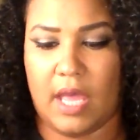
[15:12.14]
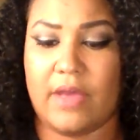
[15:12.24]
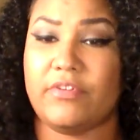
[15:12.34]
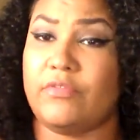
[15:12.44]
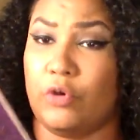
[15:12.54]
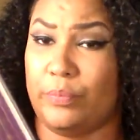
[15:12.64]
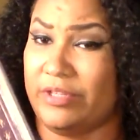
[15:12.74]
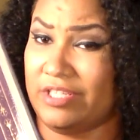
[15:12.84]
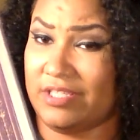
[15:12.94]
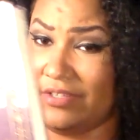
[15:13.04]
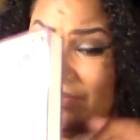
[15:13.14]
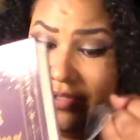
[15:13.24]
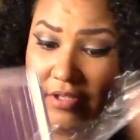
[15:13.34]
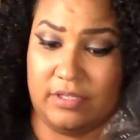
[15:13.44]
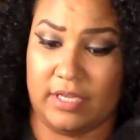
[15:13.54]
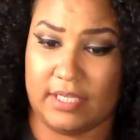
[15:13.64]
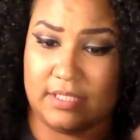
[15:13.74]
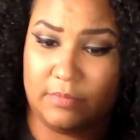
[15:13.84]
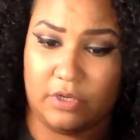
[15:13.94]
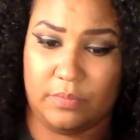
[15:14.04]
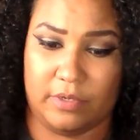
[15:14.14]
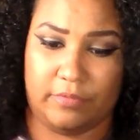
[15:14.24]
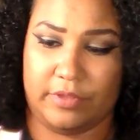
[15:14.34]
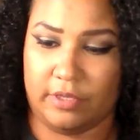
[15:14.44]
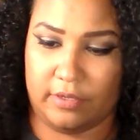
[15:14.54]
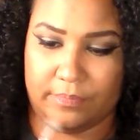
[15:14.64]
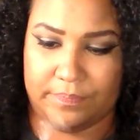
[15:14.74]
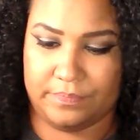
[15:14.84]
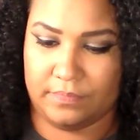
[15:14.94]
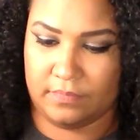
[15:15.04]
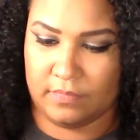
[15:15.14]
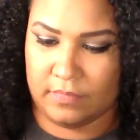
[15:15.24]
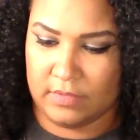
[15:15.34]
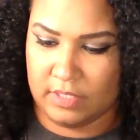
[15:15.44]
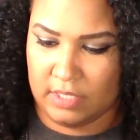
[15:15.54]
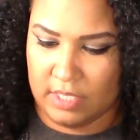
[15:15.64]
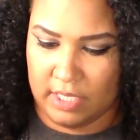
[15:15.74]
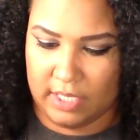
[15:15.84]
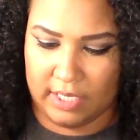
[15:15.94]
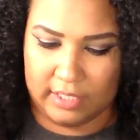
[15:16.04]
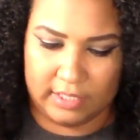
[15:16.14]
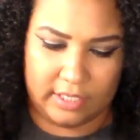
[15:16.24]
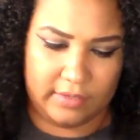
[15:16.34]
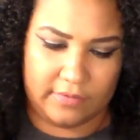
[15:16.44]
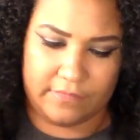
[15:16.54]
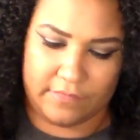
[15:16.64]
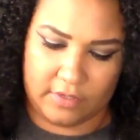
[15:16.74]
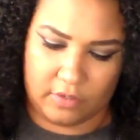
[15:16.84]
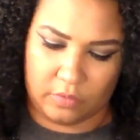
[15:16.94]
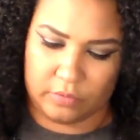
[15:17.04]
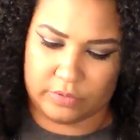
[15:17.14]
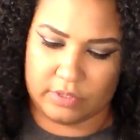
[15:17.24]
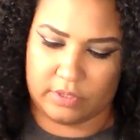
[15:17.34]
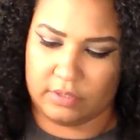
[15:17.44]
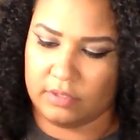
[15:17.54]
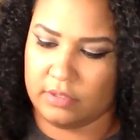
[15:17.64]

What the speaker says: I haven't even opened it, so you guys, I'm gonna open it with y'all. And I love the gold